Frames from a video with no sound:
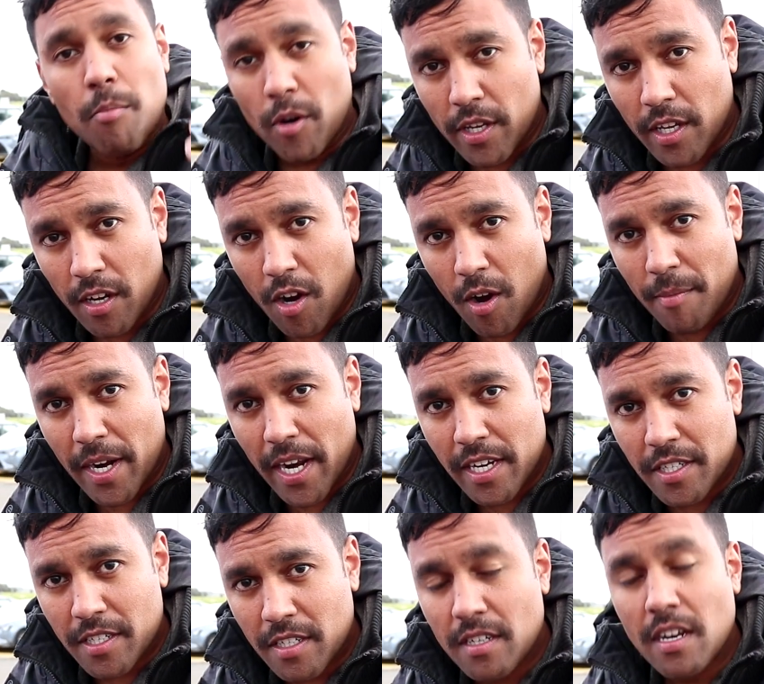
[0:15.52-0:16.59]
booking
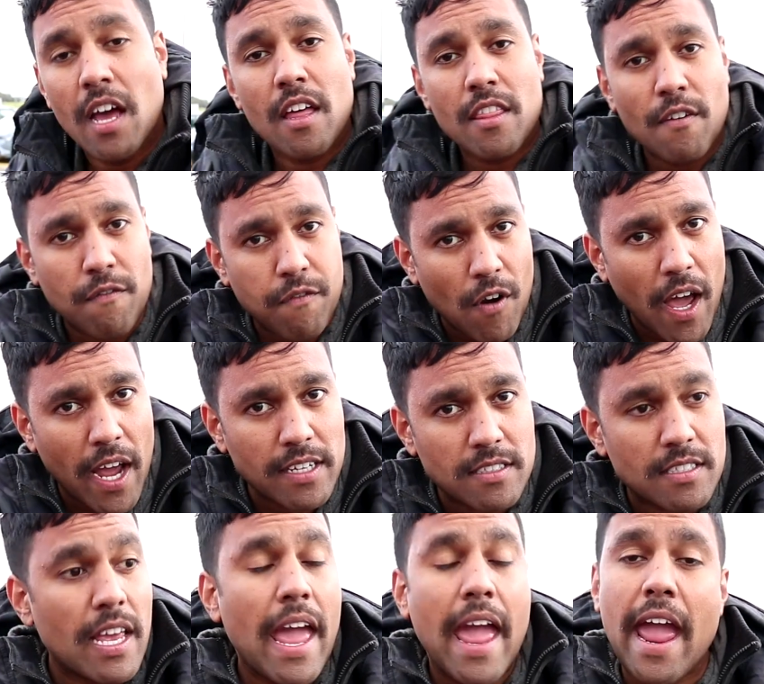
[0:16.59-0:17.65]
accommodation, the
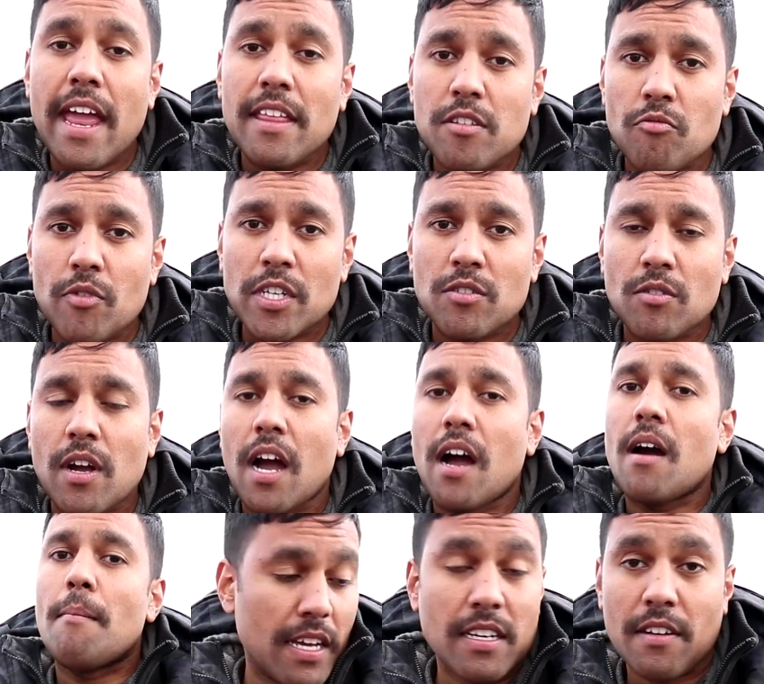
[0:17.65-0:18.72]
flights, and the rental
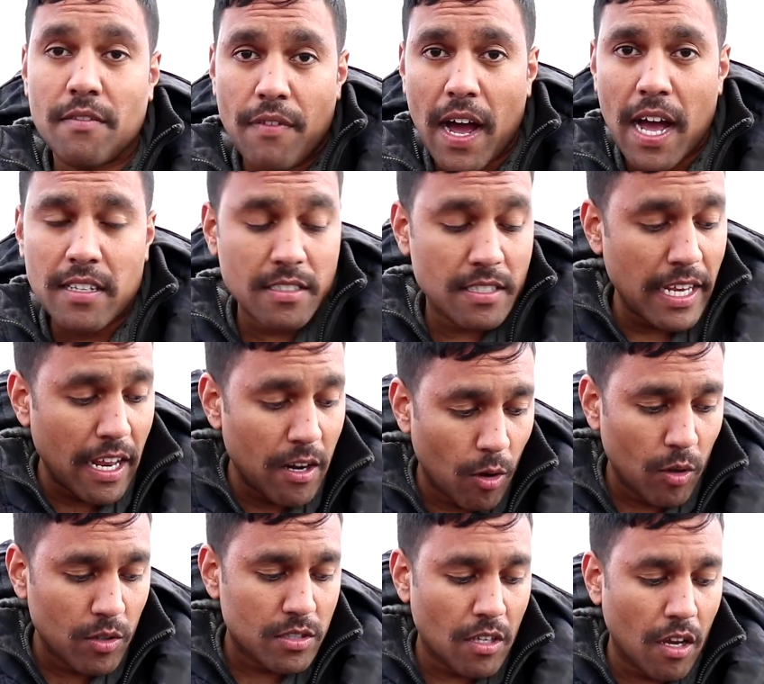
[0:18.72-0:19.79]
car in advance, and
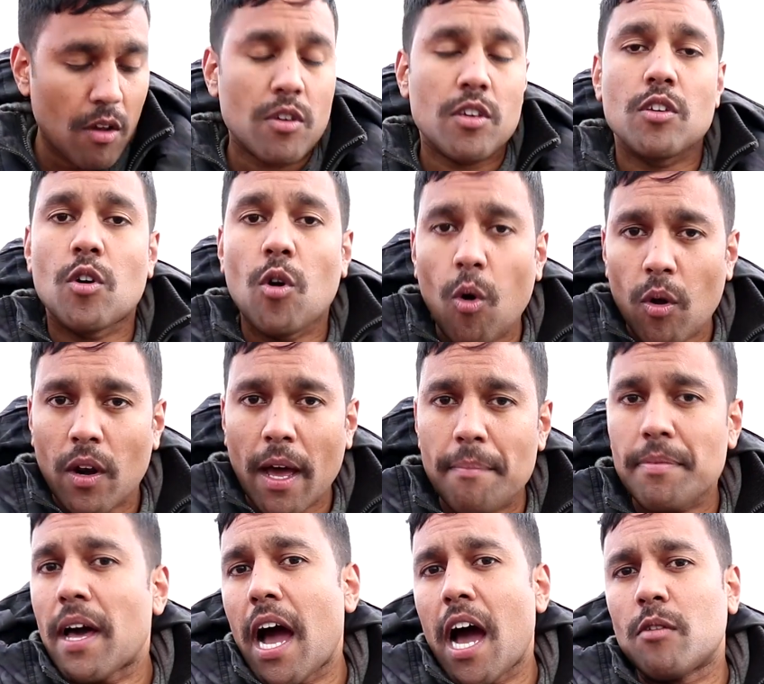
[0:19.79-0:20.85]
also call
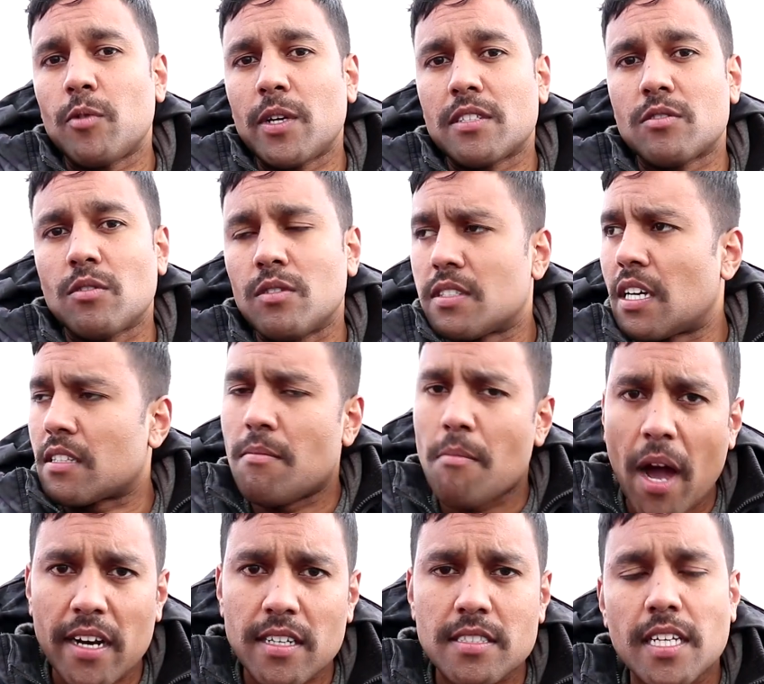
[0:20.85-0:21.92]
up the hardware stores like the
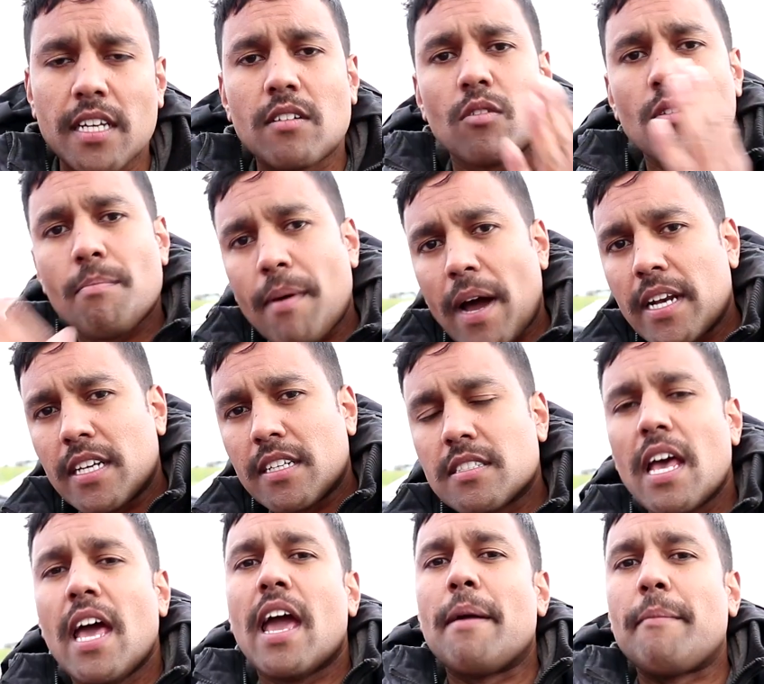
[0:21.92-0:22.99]
Mitre 10 or the Bunnings
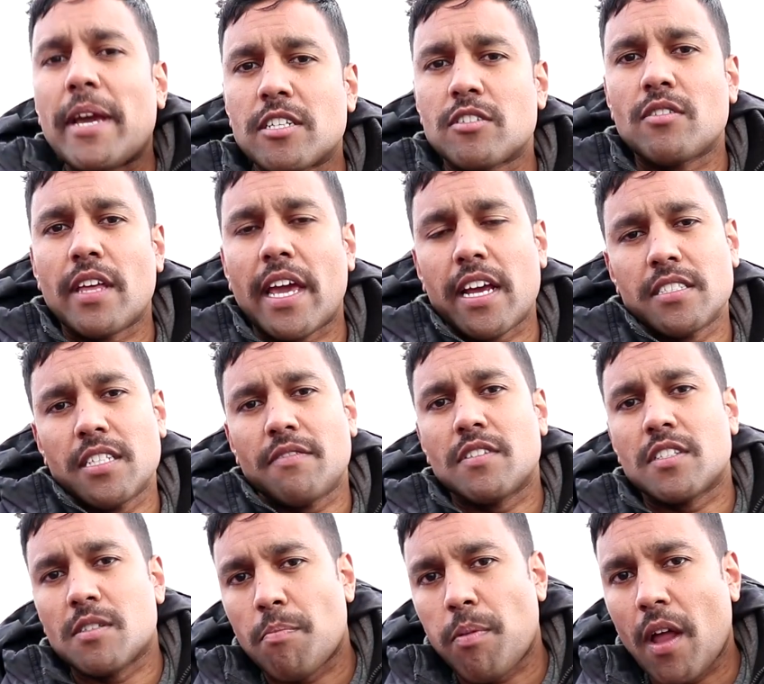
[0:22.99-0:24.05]
and make sure they actually have
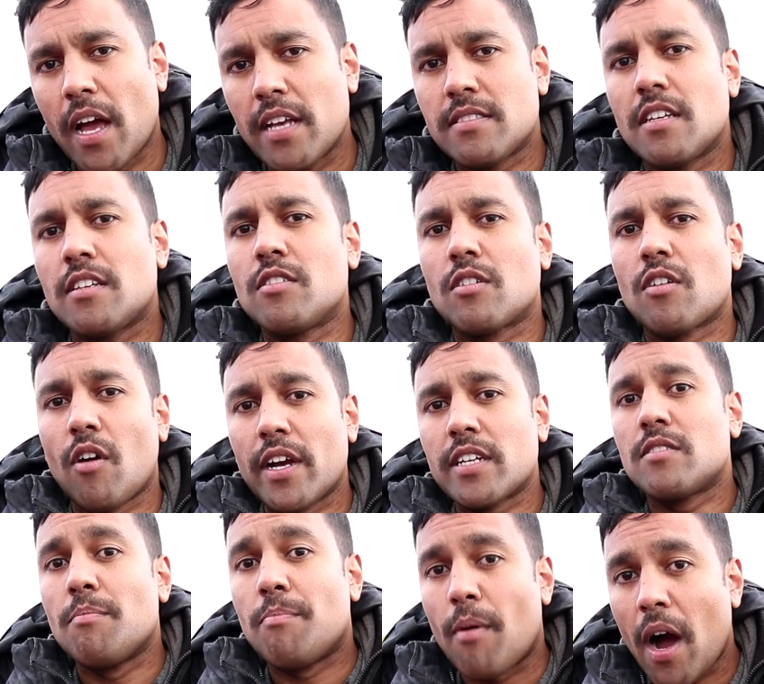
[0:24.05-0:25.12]
the supplies that you're going
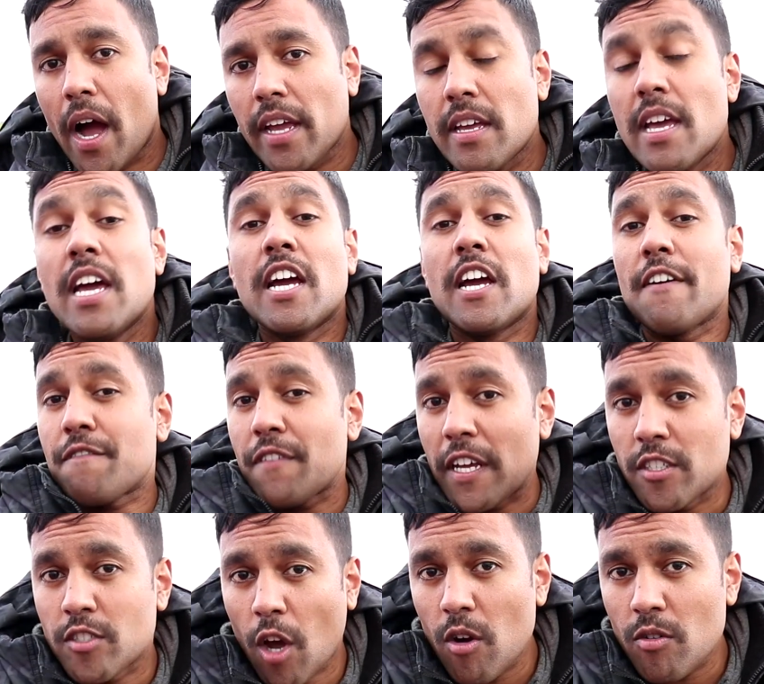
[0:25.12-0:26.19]
to buy. If
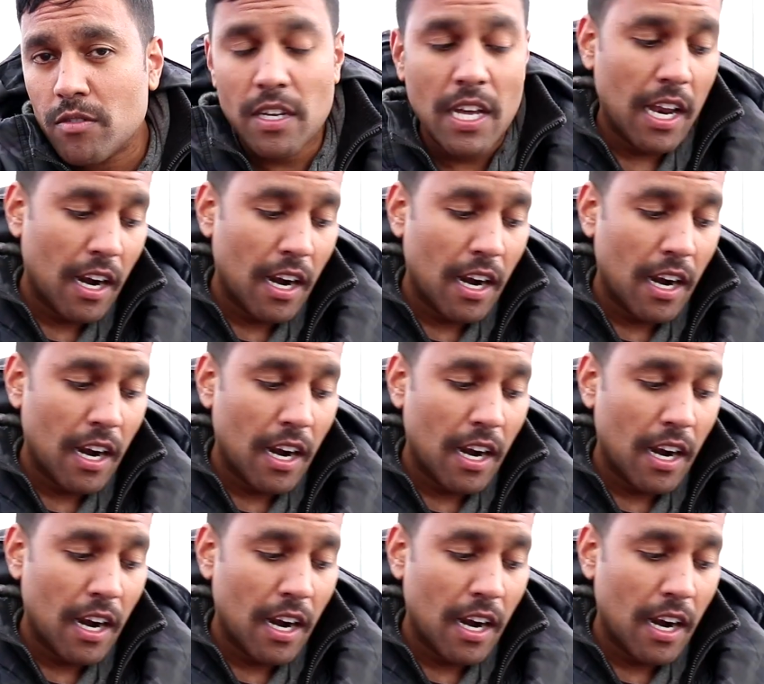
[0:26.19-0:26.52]
they don't,